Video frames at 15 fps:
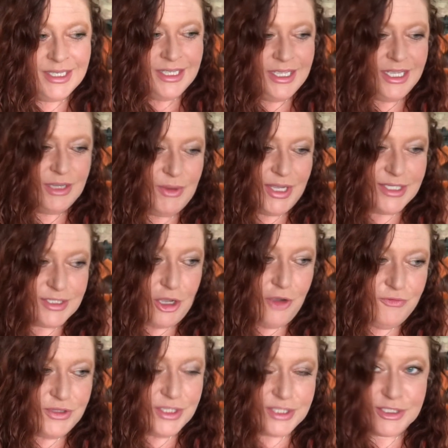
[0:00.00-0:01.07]
anyways
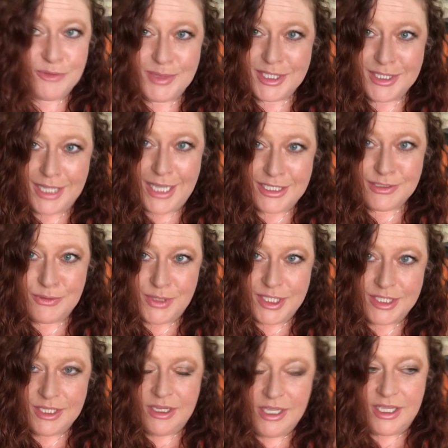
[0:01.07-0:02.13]
hopefully this will be the last
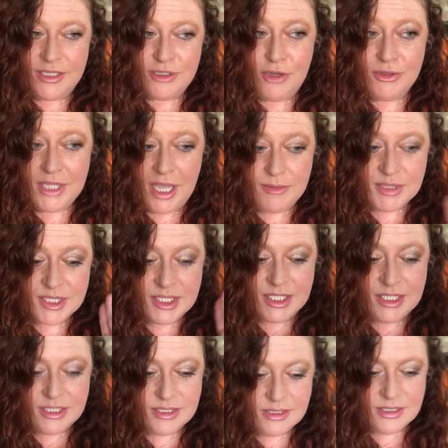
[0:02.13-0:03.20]
one and no Lyme
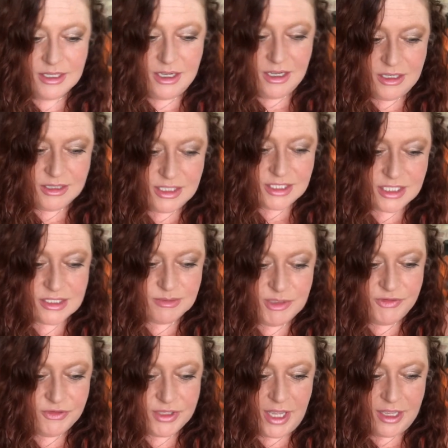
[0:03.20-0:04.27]
disease uh, they tested me
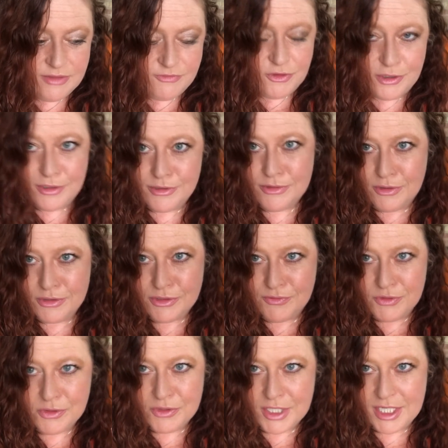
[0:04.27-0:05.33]
for that for those of you
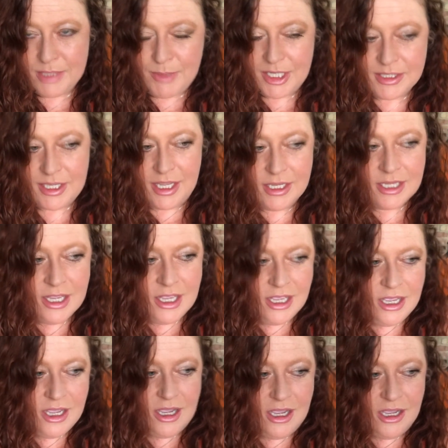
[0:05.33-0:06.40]
that are thinking about that
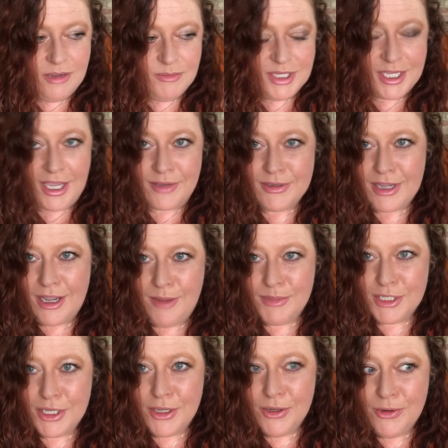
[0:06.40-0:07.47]
um, but yeah I'm gonna
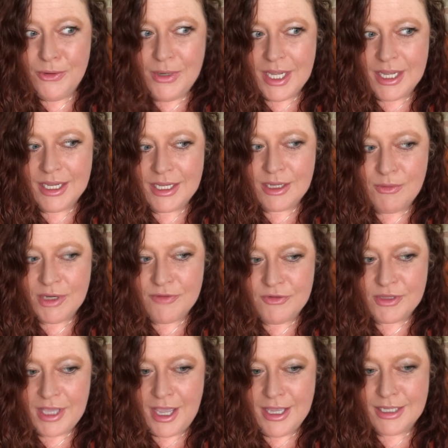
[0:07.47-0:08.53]
go and get ready for
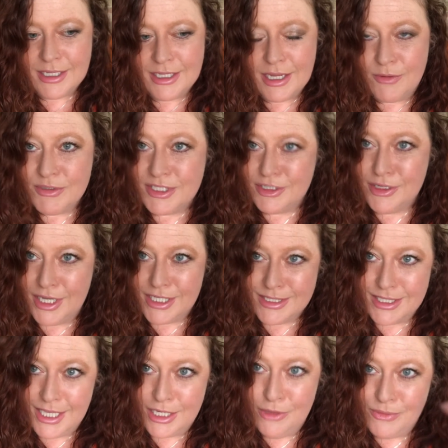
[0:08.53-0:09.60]
that and I will see you guys
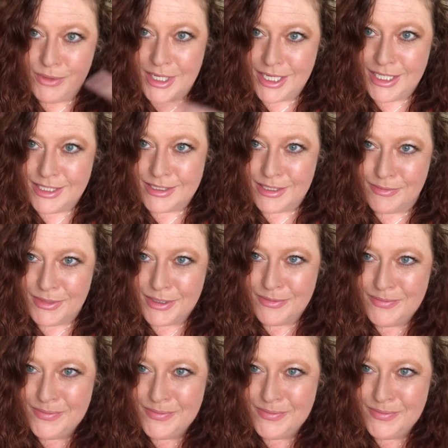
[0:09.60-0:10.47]
later when I eat something